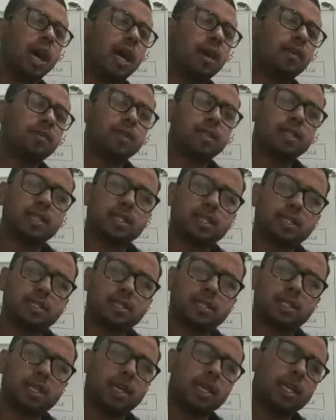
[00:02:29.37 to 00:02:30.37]
After
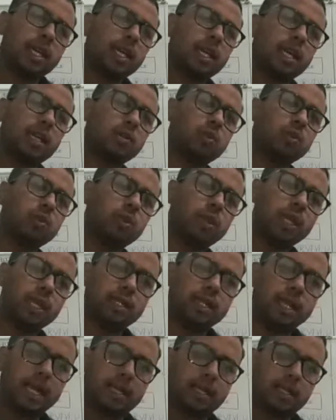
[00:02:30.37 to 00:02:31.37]
this, he
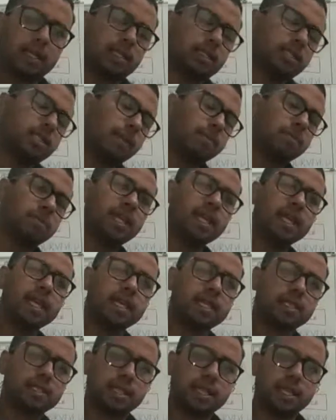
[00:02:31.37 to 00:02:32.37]
concluded that something
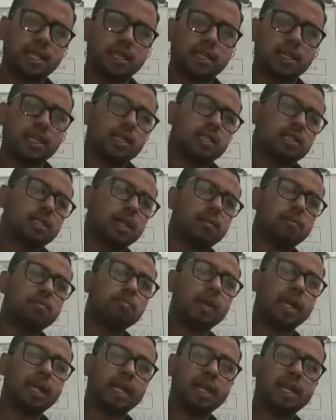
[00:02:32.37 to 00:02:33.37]
is there,
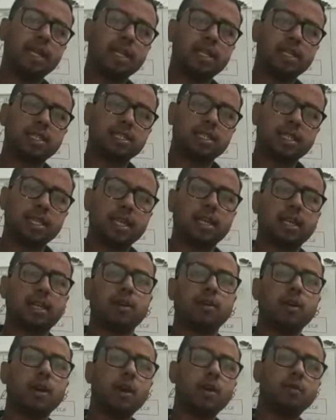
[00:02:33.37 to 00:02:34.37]
some material is
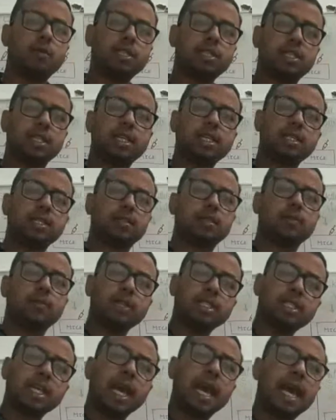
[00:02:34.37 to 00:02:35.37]
there which
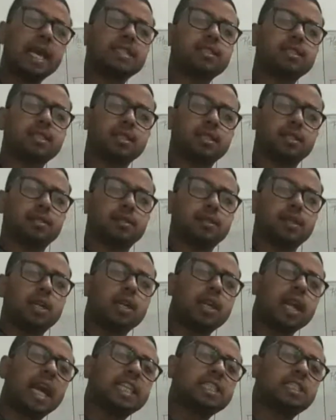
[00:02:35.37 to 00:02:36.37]
has
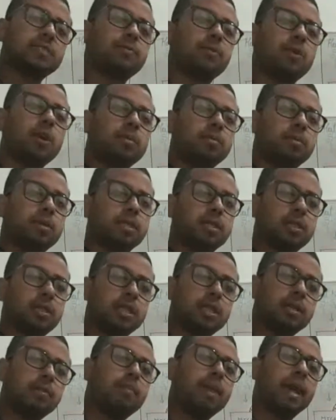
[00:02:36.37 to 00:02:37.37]
transformed
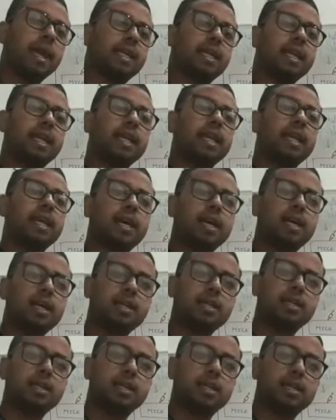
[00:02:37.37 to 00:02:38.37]
the bacteria,
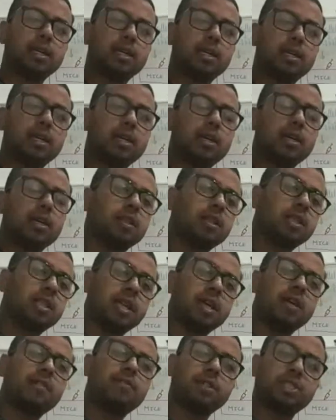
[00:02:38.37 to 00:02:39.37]
the
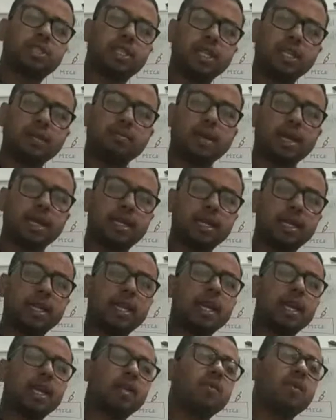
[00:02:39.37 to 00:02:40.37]
rough stain
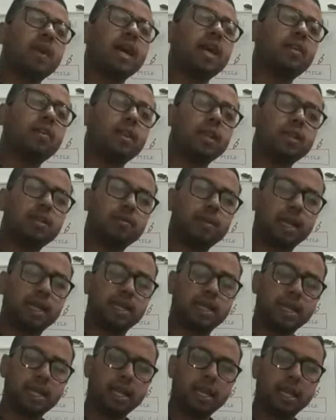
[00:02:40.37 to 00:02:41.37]
bacteria in a virulent
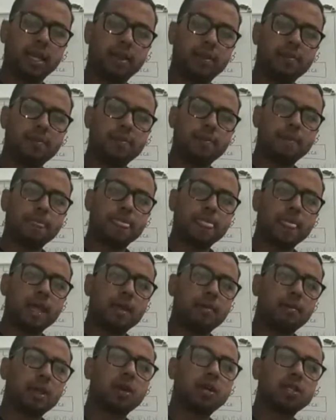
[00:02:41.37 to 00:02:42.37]
bacteria,
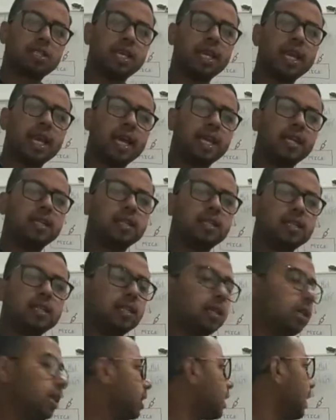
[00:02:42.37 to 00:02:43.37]
because he had
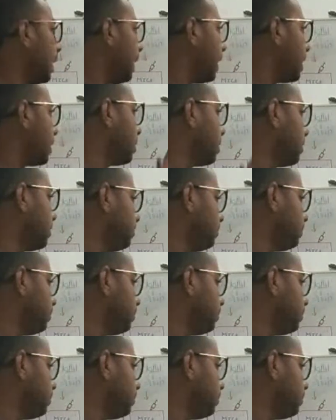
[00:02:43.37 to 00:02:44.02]
collect